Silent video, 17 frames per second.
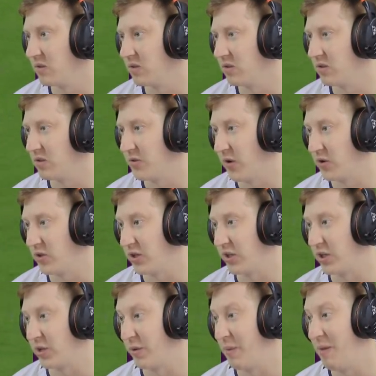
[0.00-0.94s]
as far as I
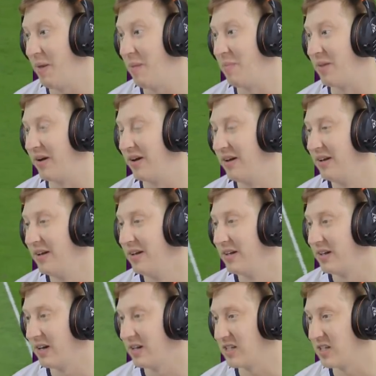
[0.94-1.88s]
can remember,
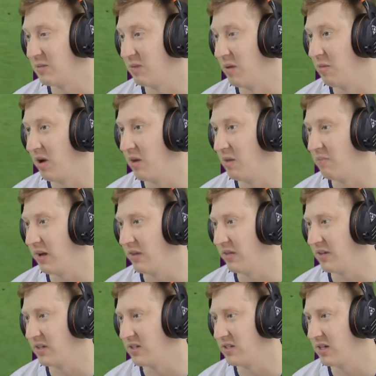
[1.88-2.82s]
passing my mind back
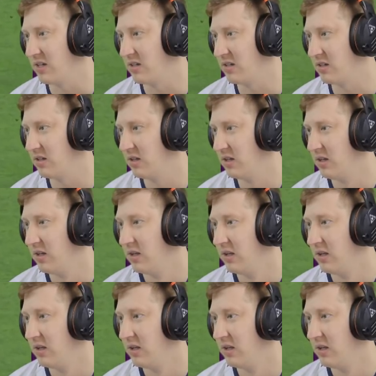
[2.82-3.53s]
this season.